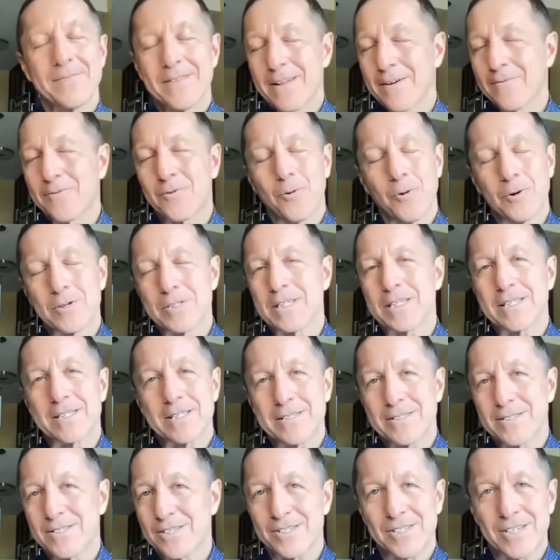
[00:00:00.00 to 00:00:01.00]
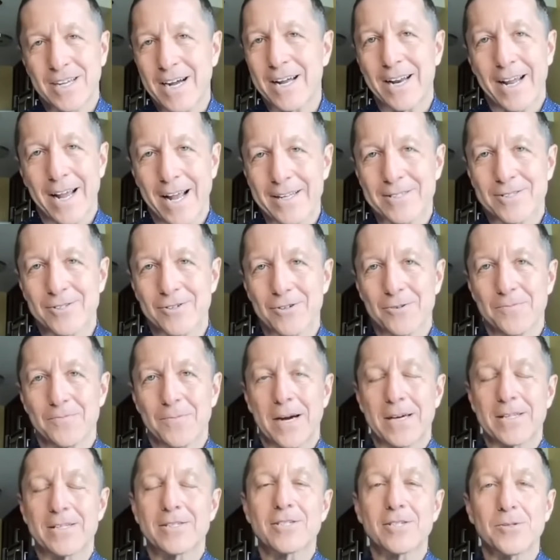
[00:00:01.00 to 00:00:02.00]
Of course, it just got answered
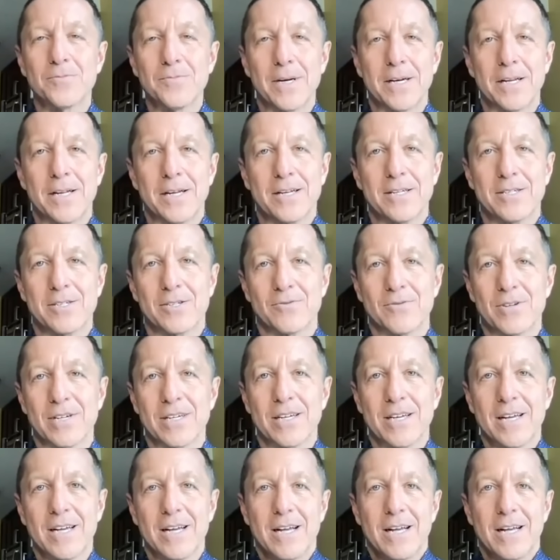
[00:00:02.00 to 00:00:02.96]
by the Schmidt injury.